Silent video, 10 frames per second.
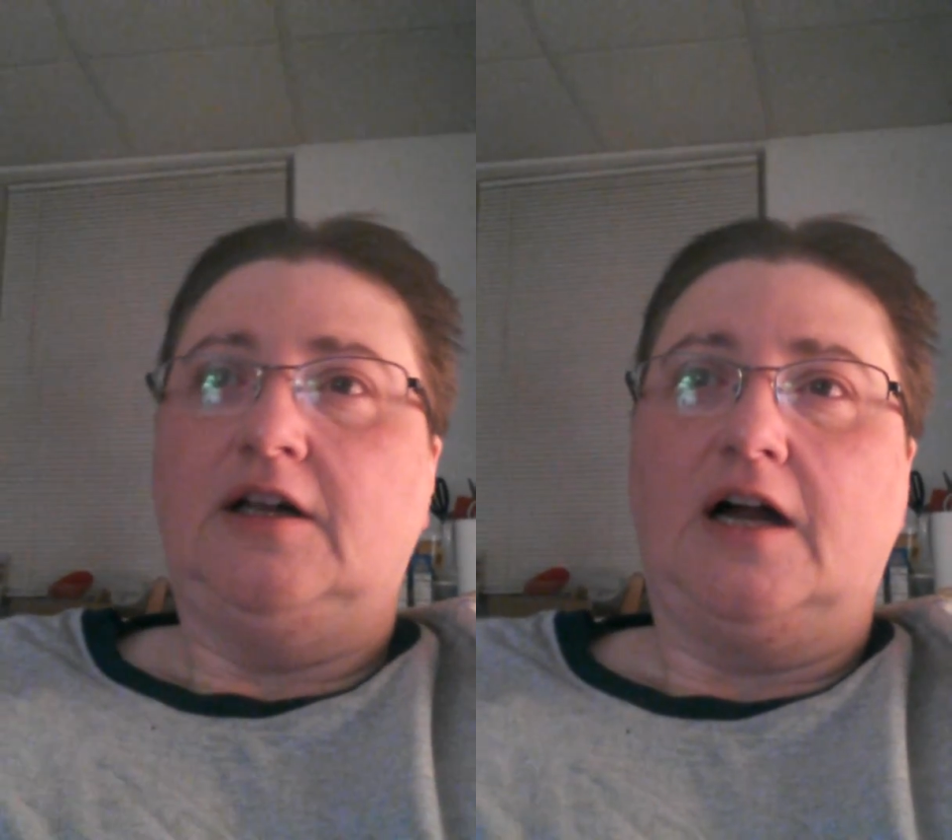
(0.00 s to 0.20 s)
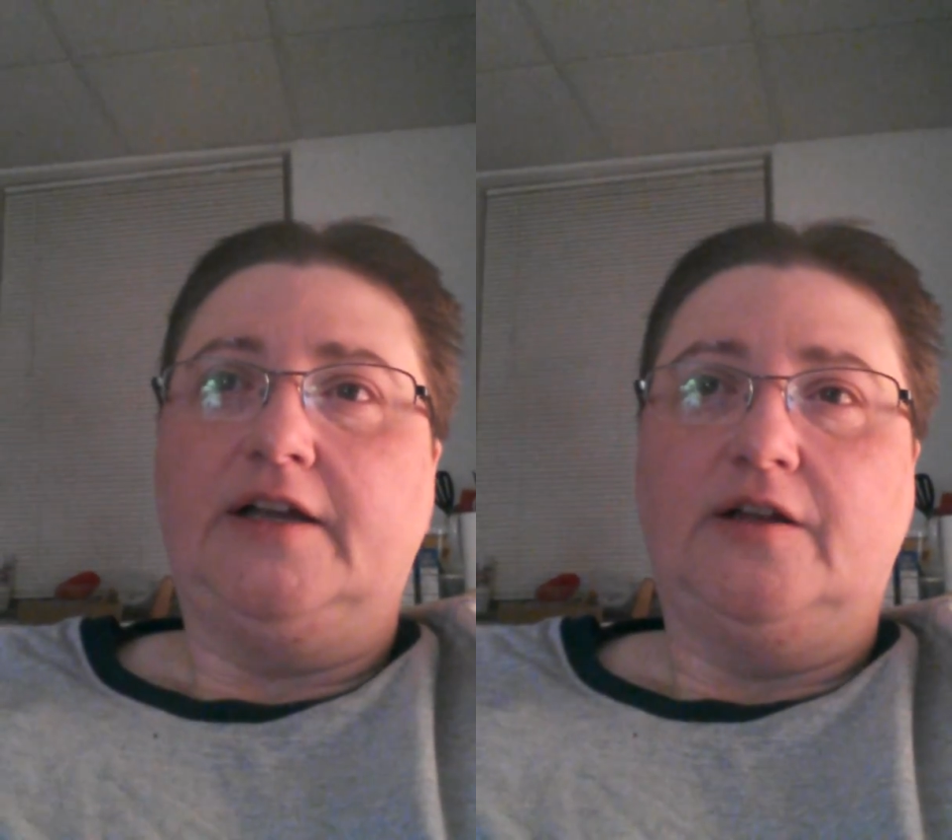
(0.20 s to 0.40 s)

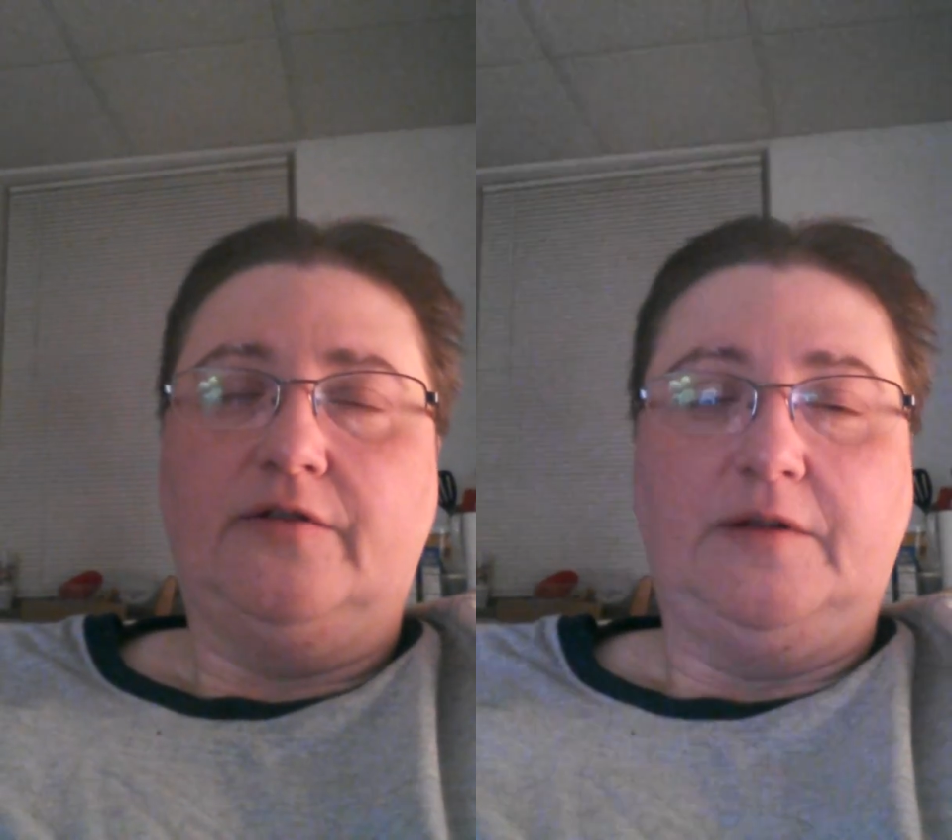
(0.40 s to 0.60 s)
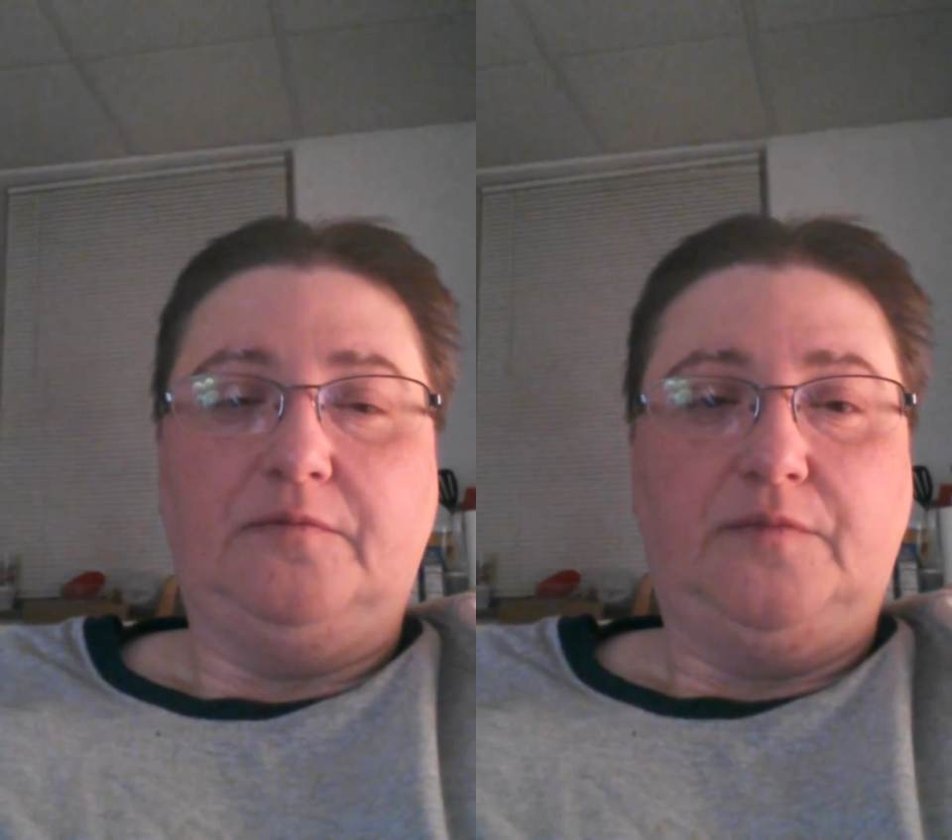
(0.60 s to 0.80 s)
I know
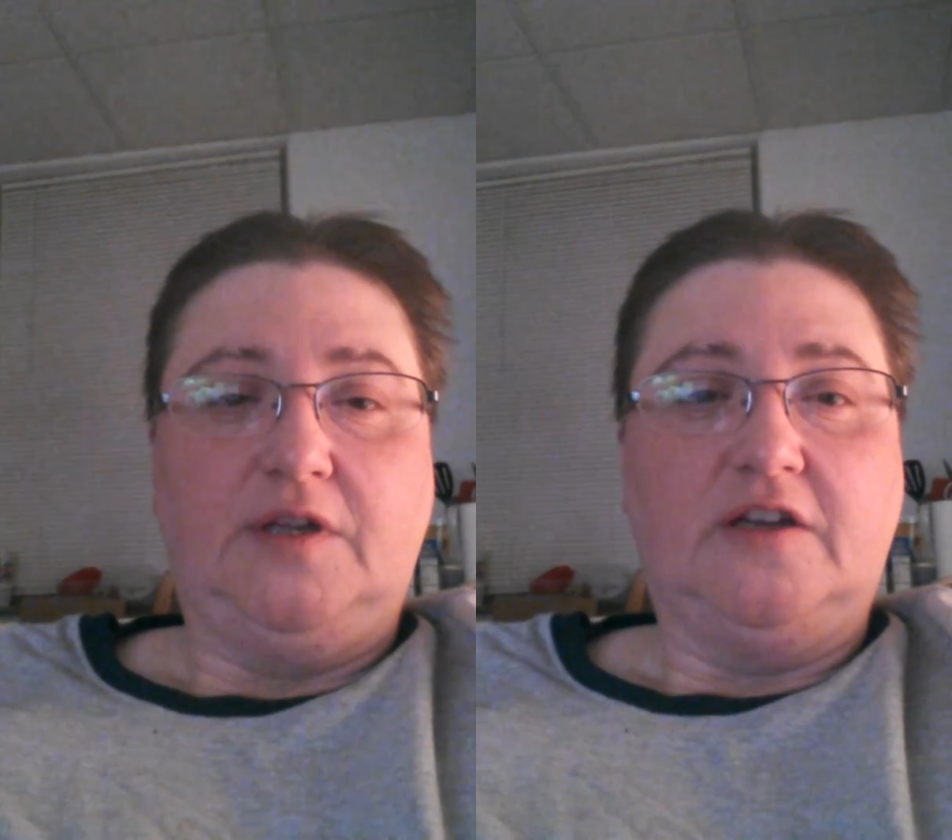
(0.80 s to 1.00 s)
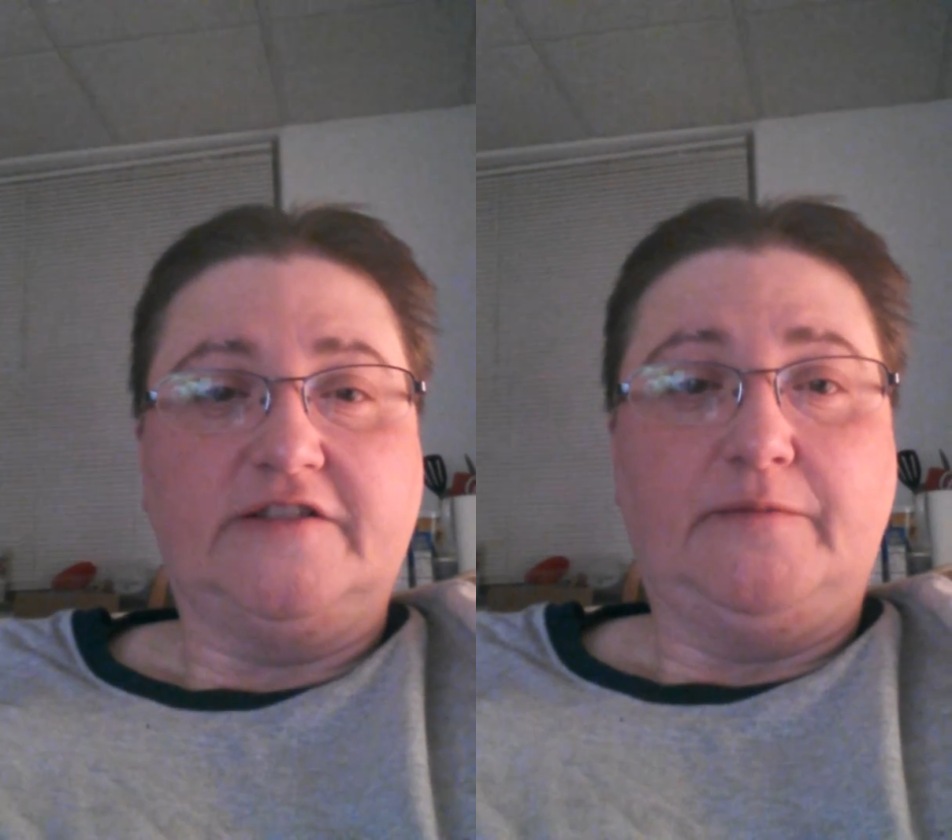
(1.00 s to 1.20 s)
that
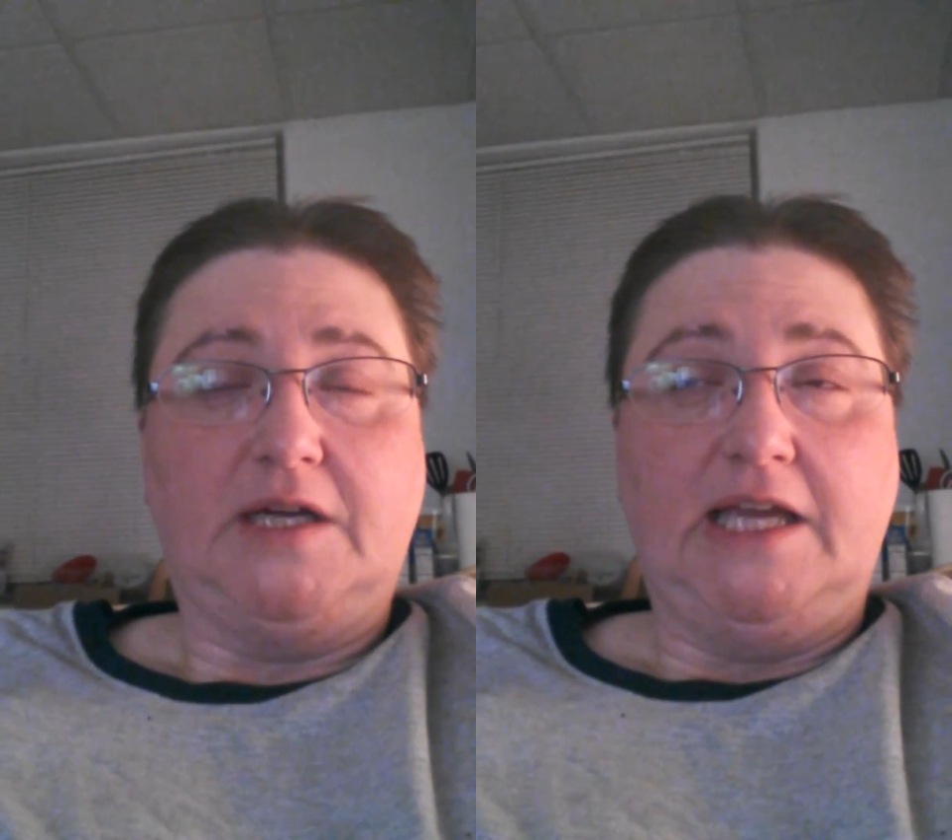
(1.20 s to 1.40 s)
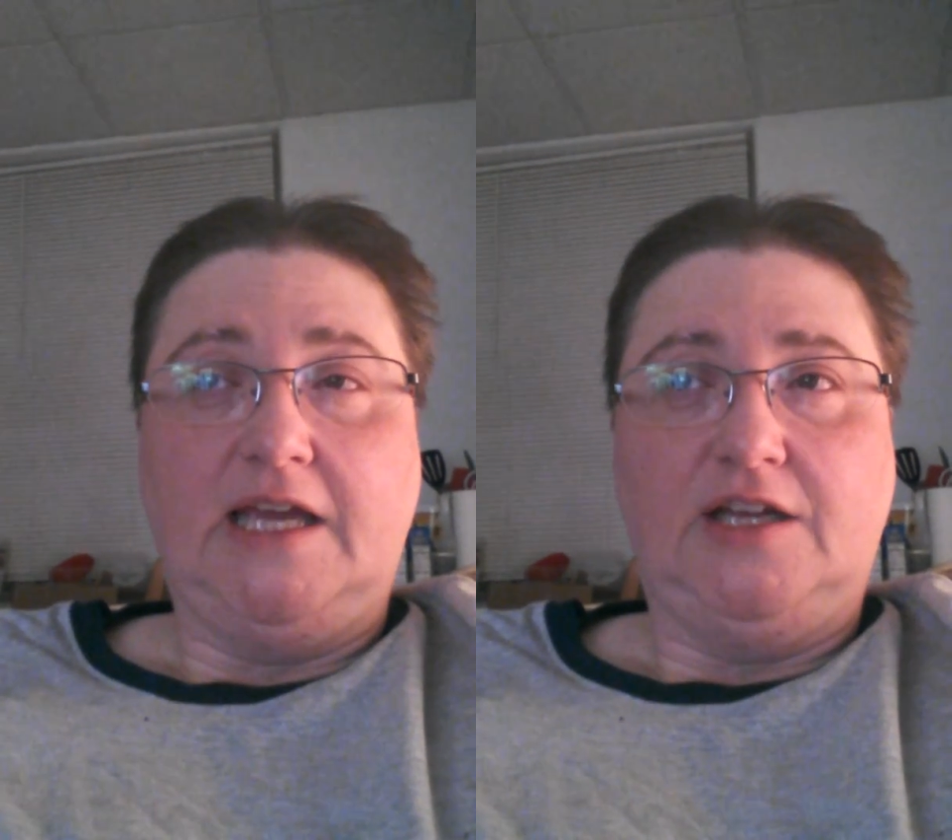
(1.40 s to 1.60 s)
because of
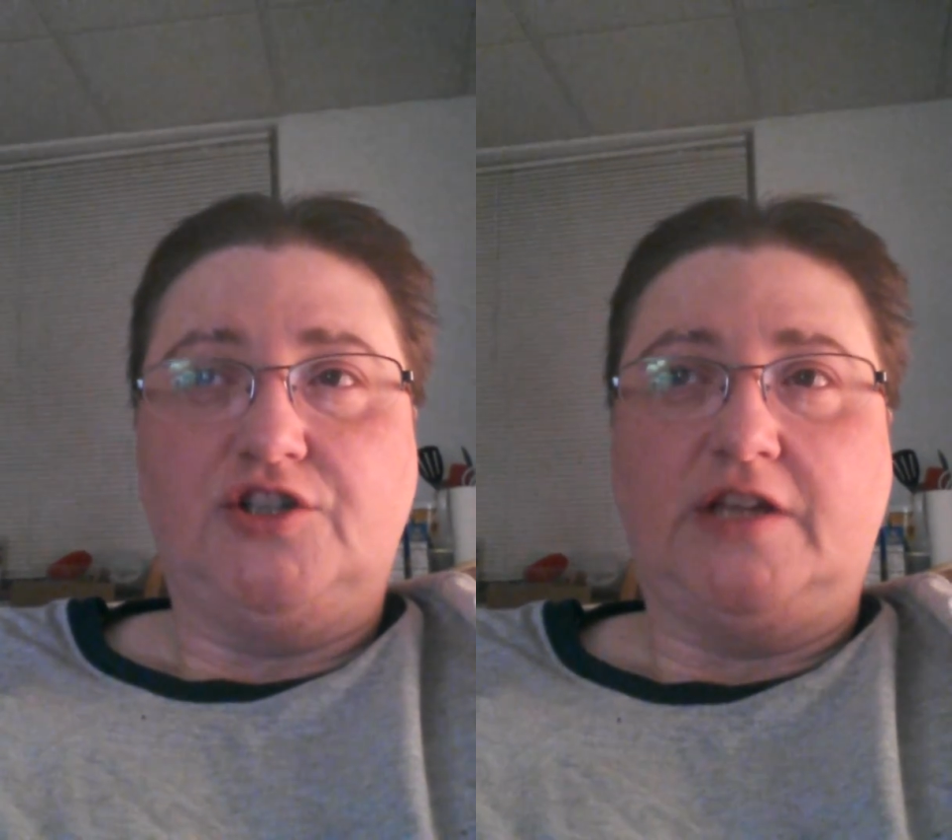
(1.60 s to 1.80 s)
my age,